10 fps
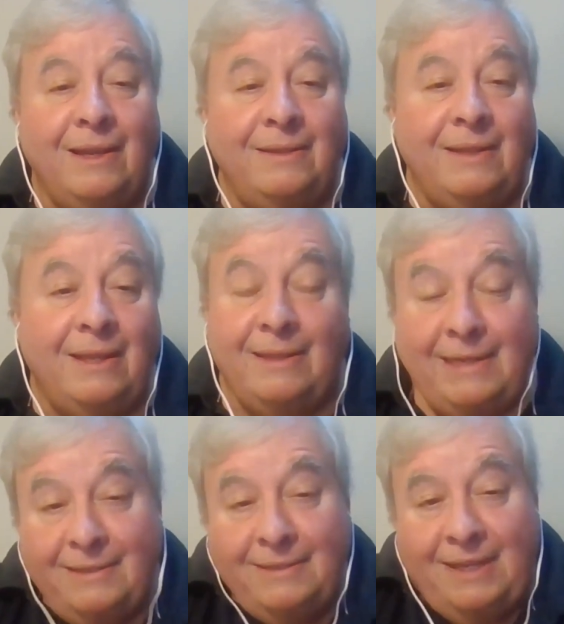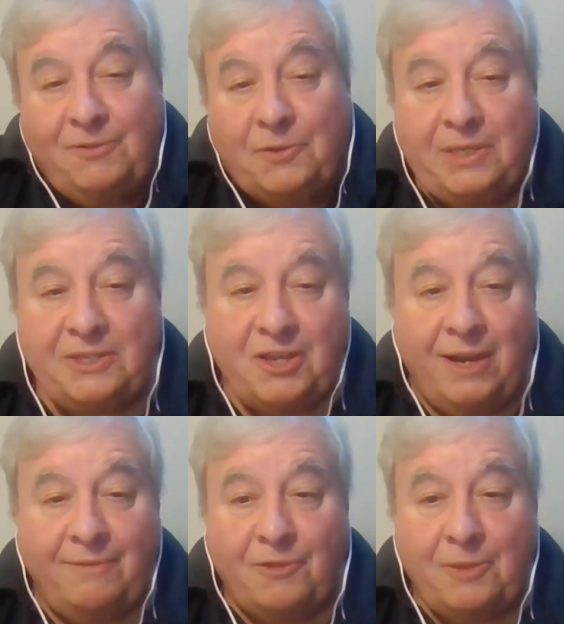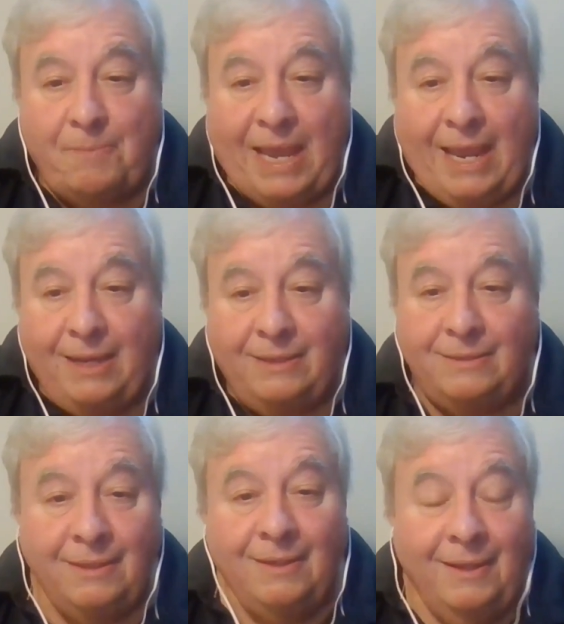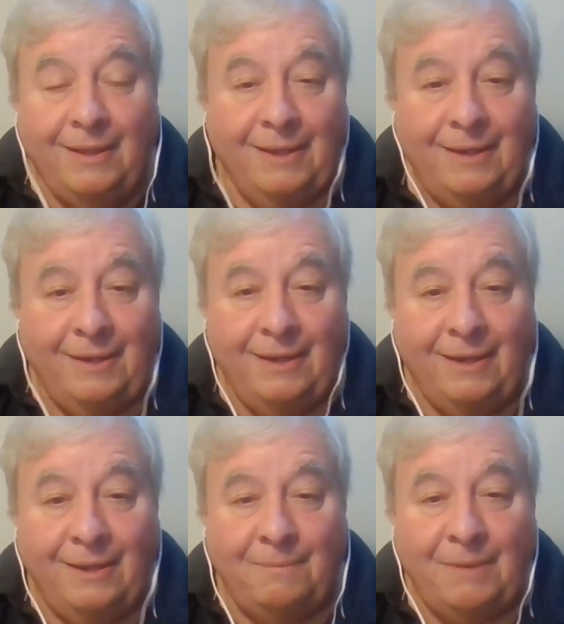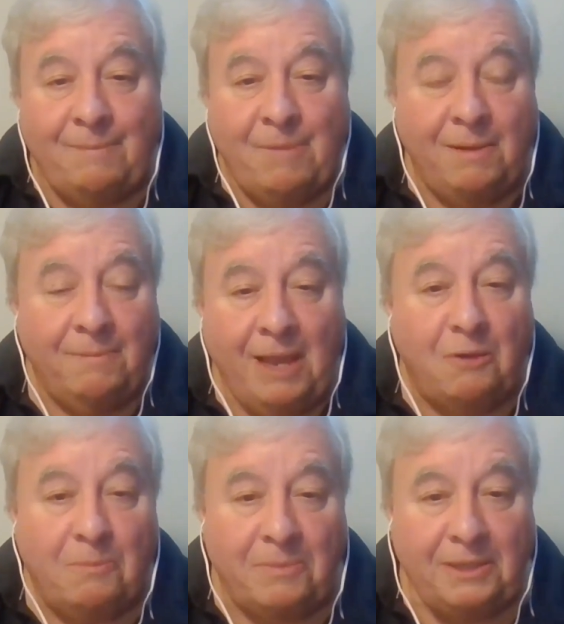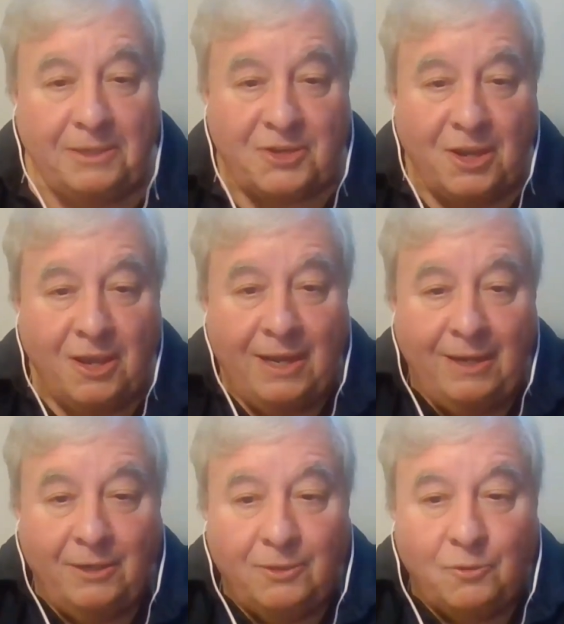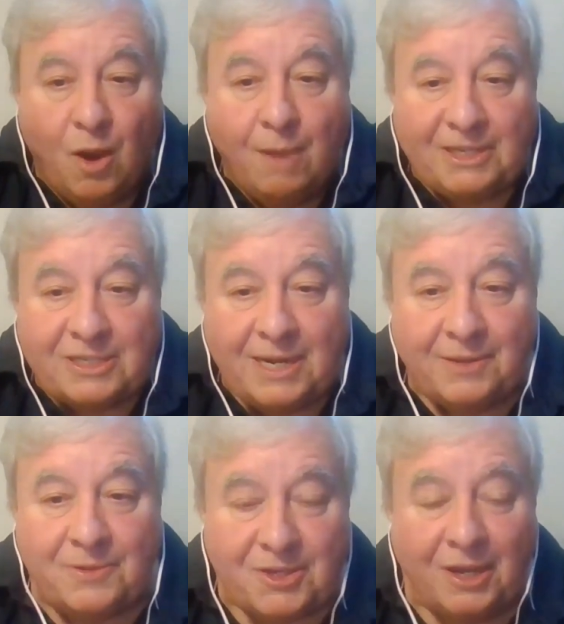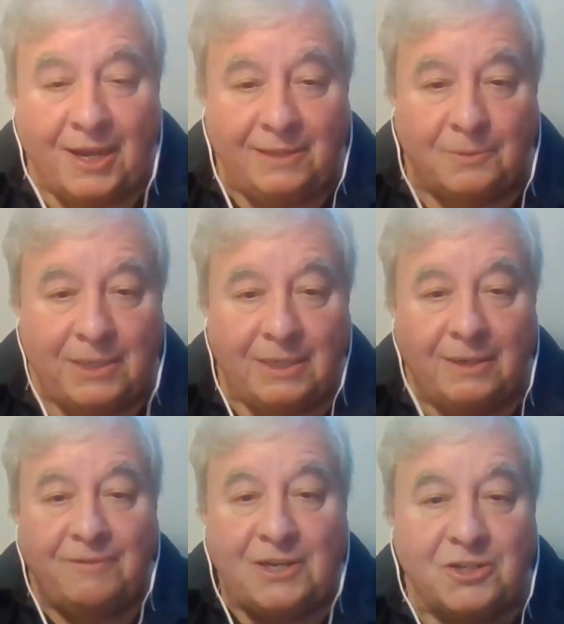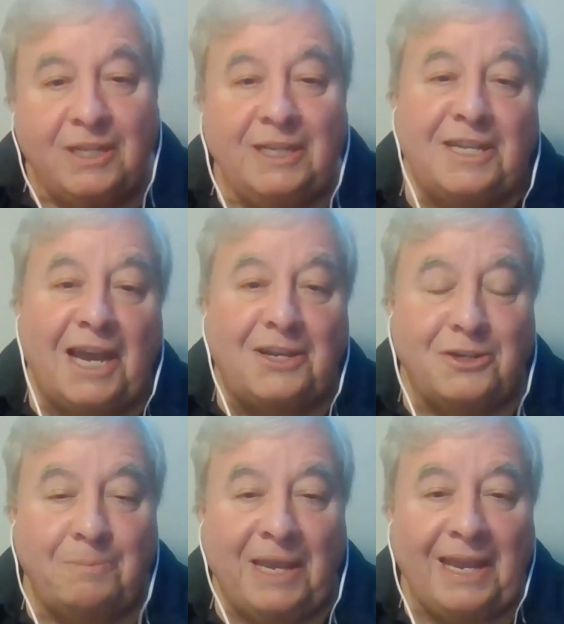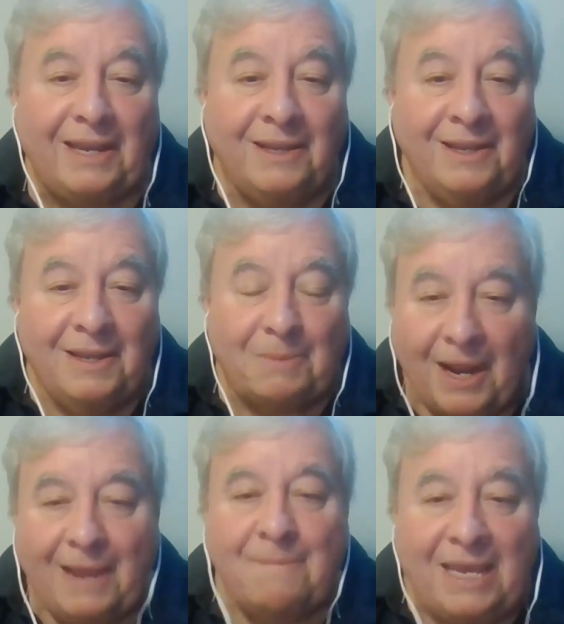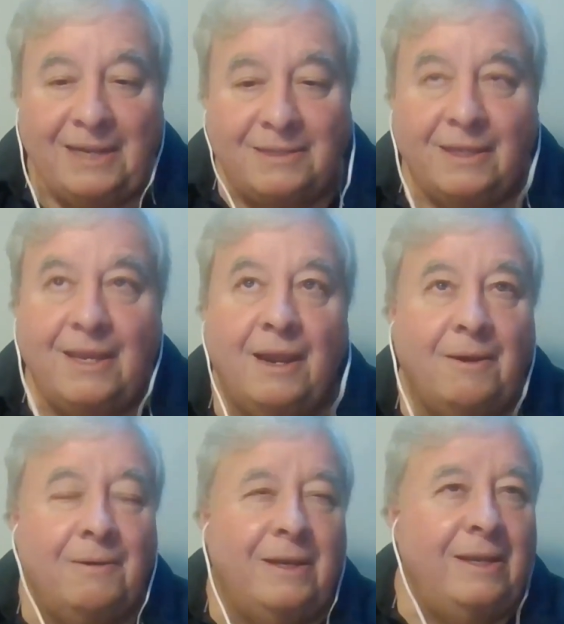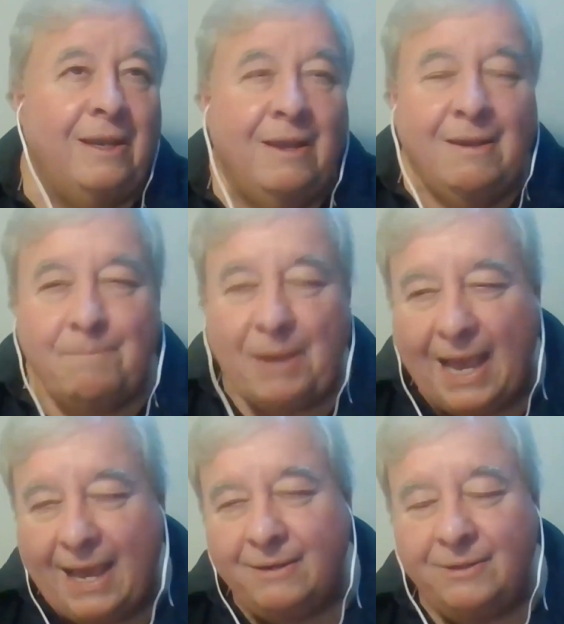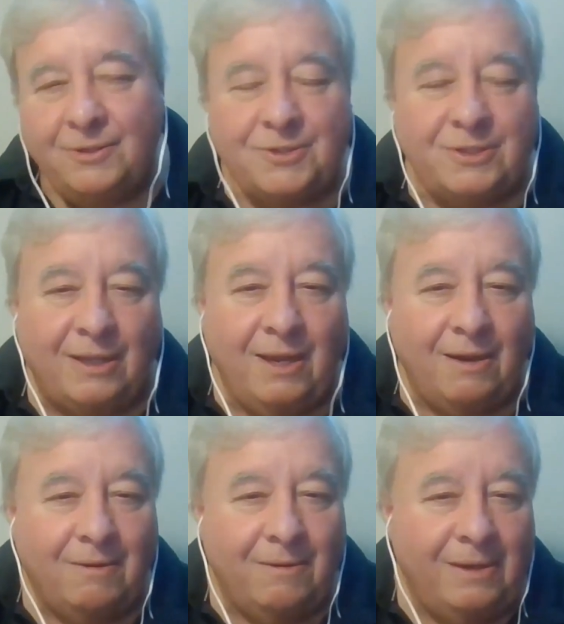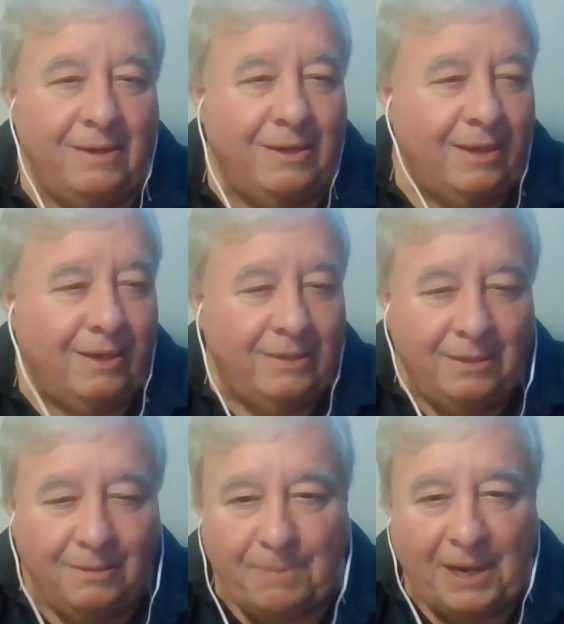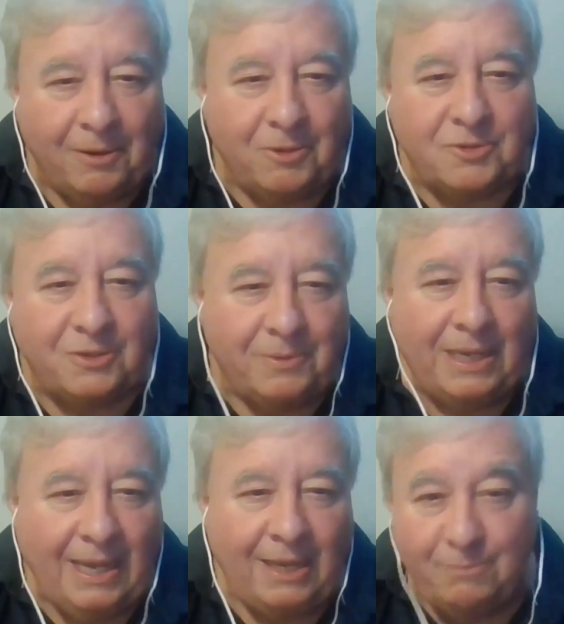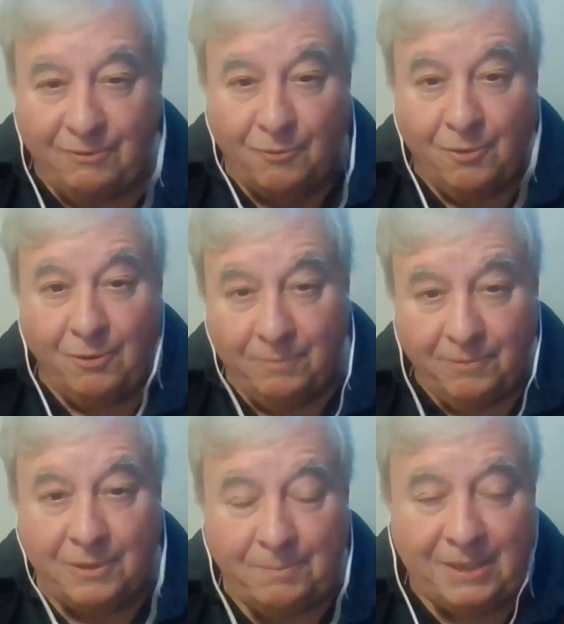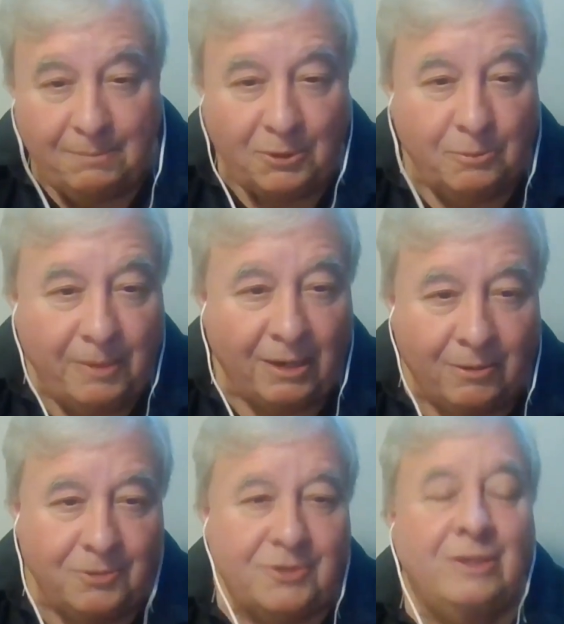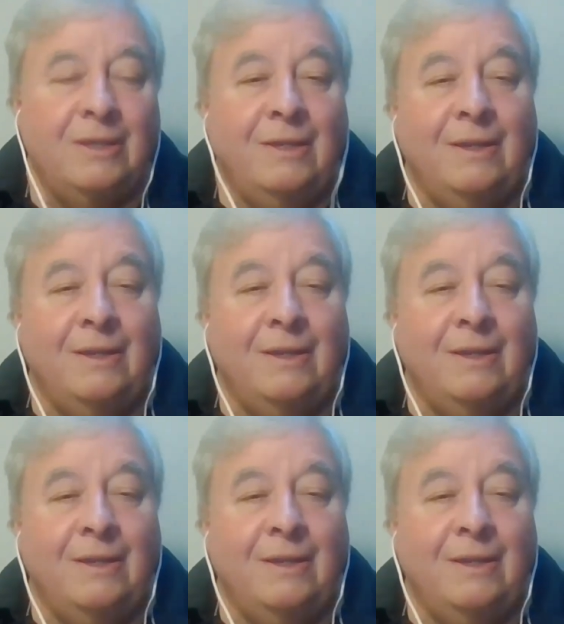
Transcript: then they didn't give you a design for the bag, and my mom helped me design grommets down the side that we could eventually attach a bag. But I made it to carry paddles, to carry little barrels that we had before the big blue barrels,